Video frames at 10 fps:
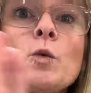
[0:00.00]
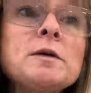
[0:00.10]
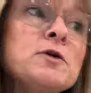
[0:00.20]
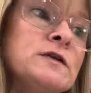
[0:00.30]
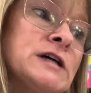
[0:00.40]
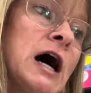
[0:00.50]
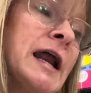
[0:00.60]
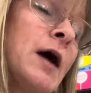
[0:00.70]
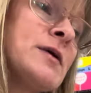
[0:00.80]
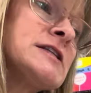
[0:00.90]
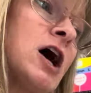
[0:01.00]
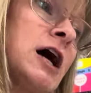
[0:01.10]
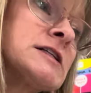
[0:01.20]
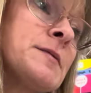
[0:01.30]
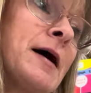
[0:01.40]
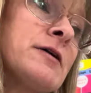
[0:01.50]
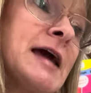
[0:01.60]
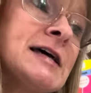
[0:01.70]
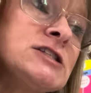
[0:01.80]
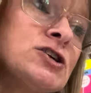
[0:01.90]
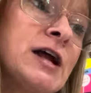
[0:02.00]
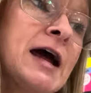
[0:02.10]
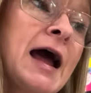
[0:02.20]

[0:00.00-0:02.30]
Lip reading: we moved on and we talked about yesterday